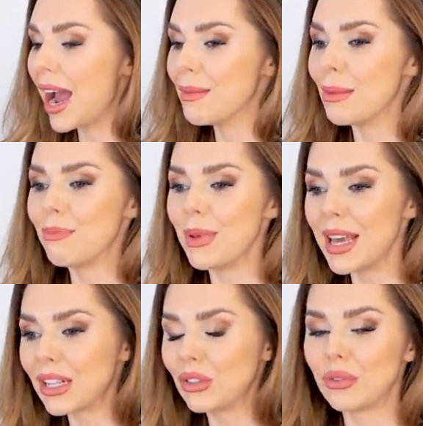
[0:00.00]
I'm a
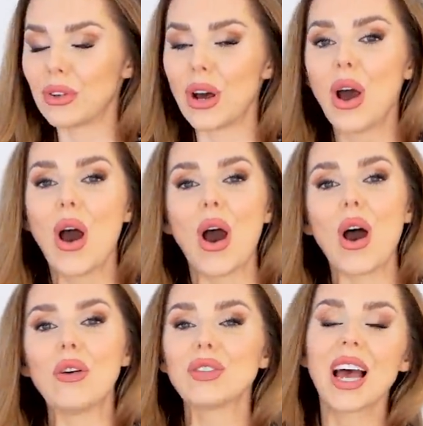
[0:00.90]
big lover
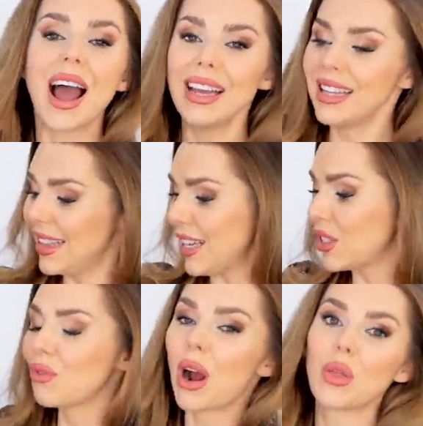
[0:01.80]
of tying
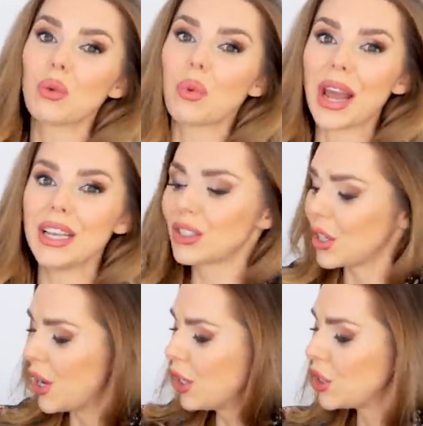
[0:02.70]
things around the
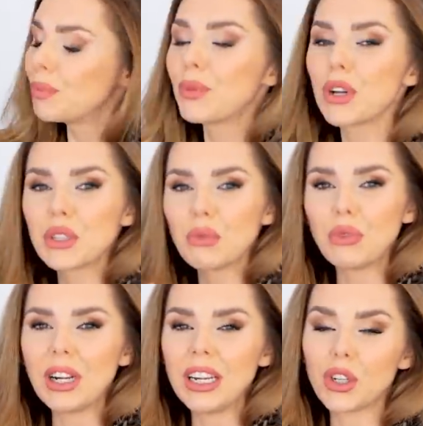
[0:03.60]
waist just because it
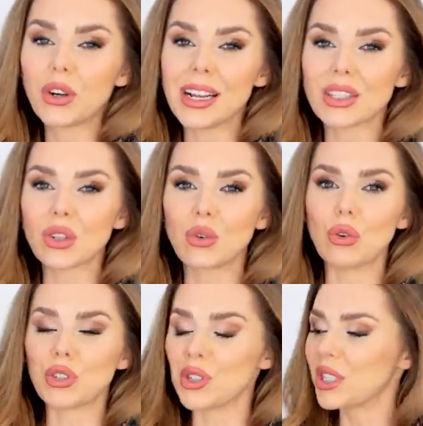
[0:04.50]
really creates a
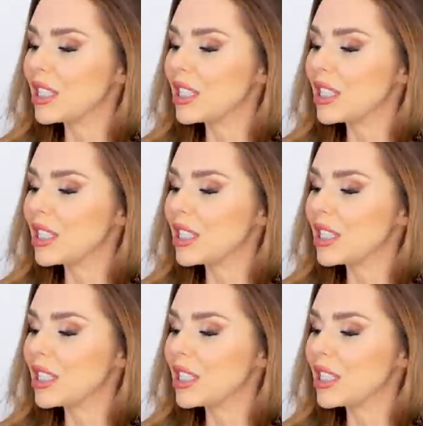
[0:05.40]
gorgeous